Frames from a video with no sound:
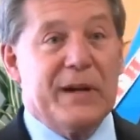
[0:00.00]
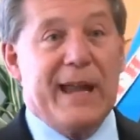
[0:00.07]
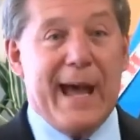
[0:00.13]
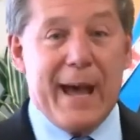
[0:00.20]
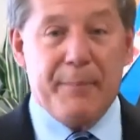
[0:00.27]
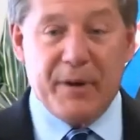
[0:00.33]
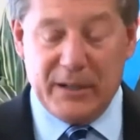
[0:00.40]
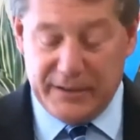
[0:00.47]

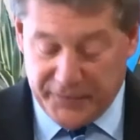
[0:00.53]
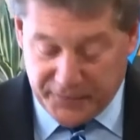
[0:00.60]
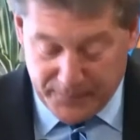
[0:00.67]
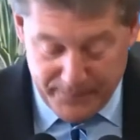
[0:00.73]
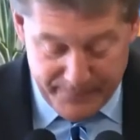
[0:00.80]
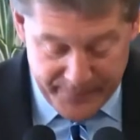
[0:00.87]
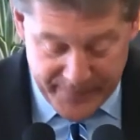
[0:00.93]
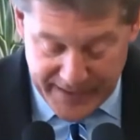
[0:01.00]

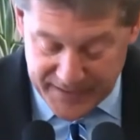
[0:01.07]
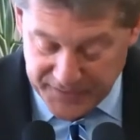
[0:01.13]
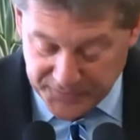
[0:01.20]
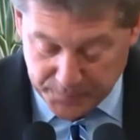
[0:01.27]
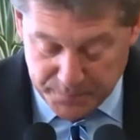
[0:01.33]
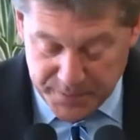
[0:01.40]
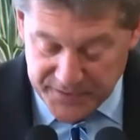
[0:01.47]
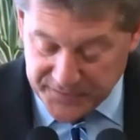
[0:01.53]
capitalism and this
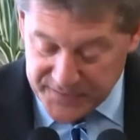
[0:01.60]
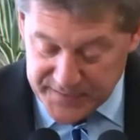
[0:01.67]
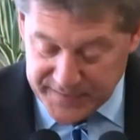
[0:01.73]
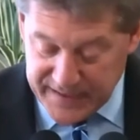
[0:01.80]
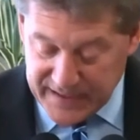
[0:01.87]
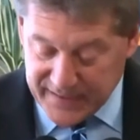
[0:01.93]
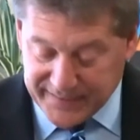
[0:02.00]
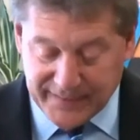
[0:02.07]

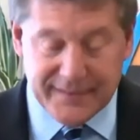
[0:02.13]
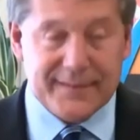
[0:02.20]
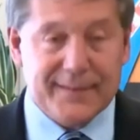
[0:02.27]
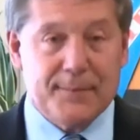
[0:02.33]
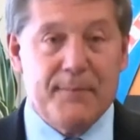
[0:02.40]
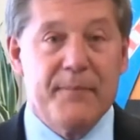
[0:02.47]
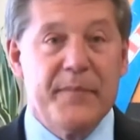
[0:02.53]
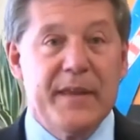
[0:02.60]
Byzantine
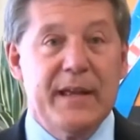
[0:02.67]
system